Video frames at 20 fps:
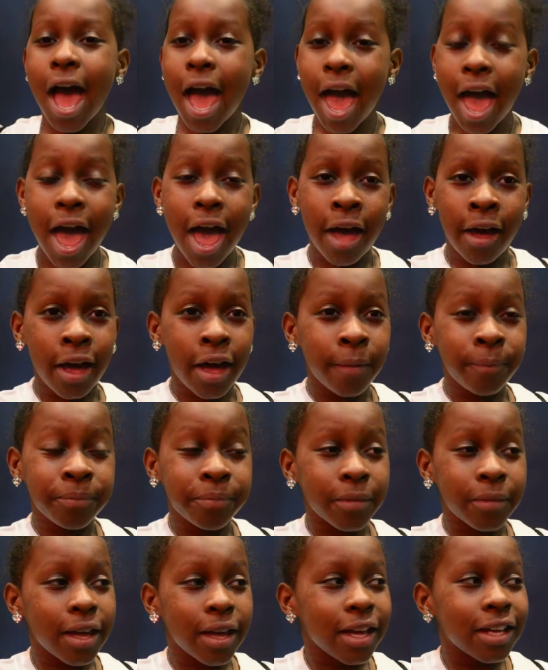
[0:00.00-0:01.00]
And
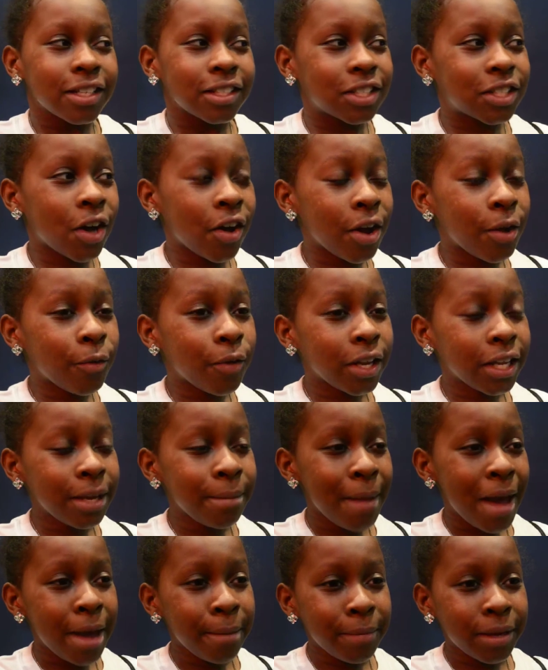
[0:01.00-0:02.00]
so it really
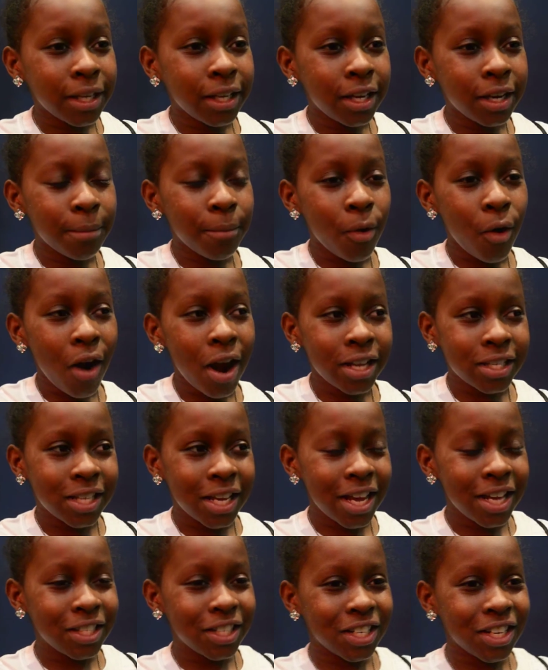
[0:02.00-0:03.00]
made me look more
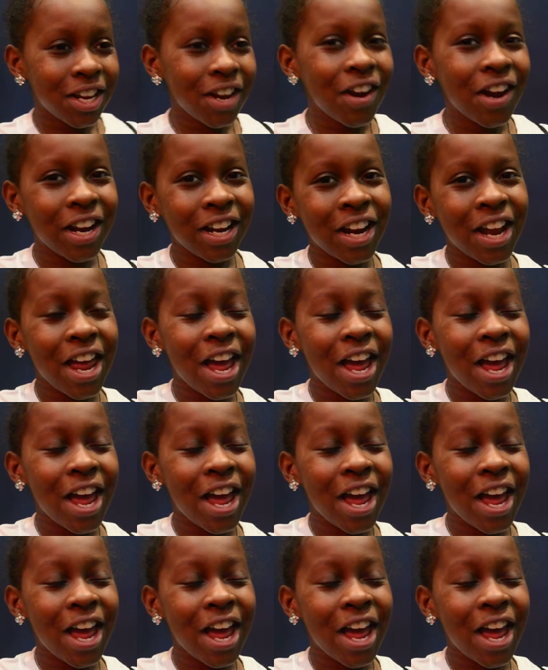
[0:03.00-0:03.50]
into engineering.